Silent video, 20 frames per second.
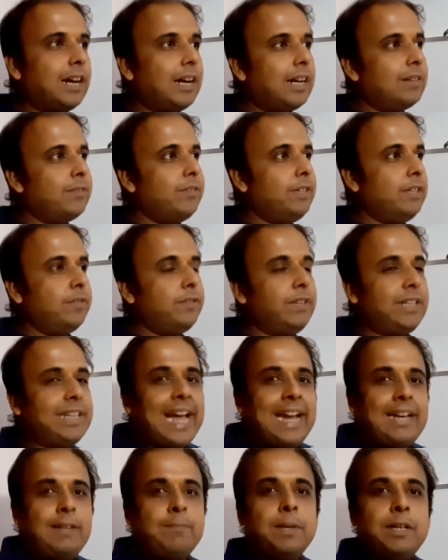with
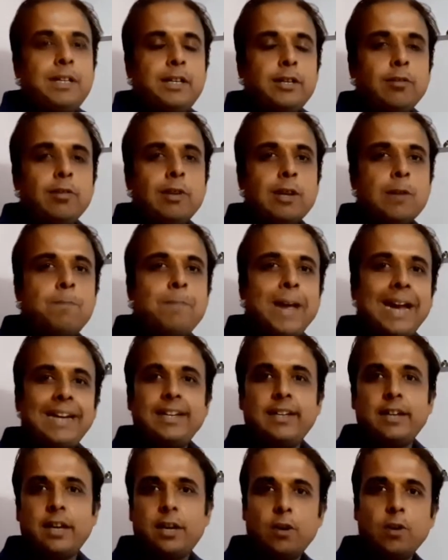that particular
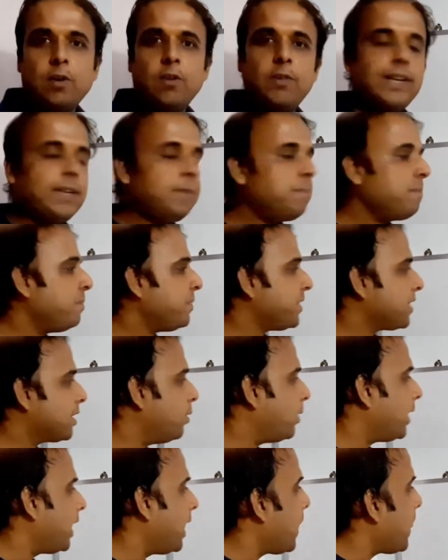pattern and all, right?
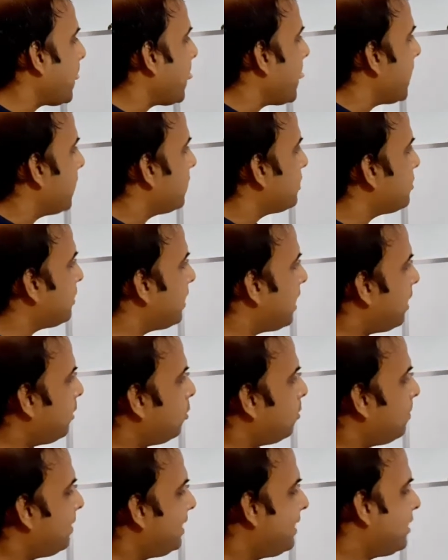Okay. So now
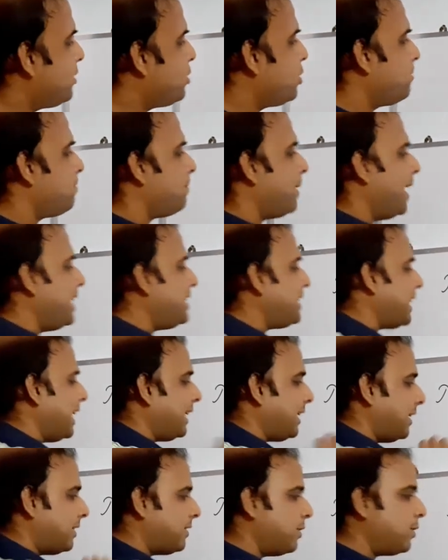nomenclature of
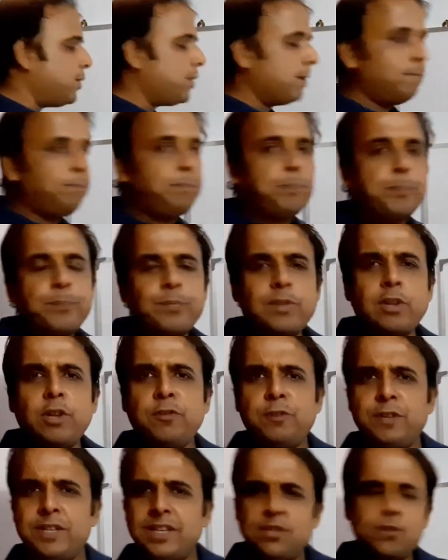bicyclic system. Now if
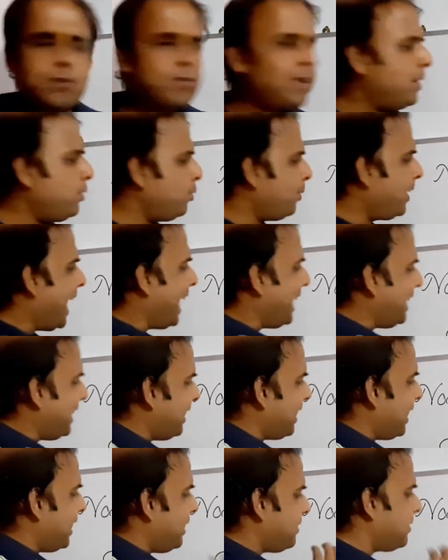we just try to
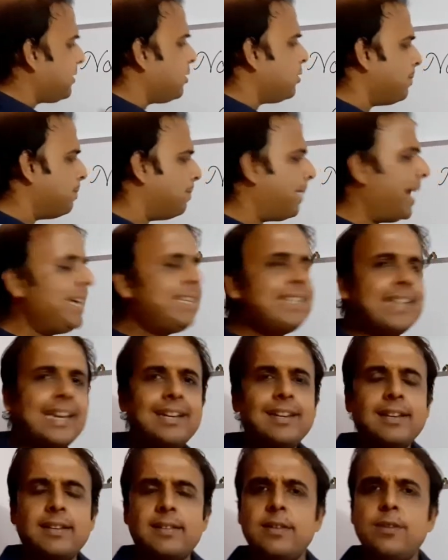categorize
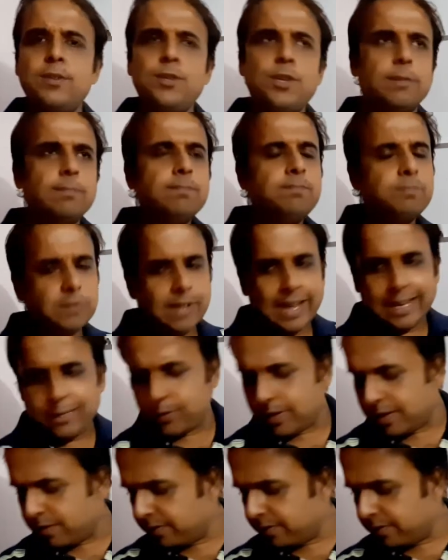bicyclic system, actually we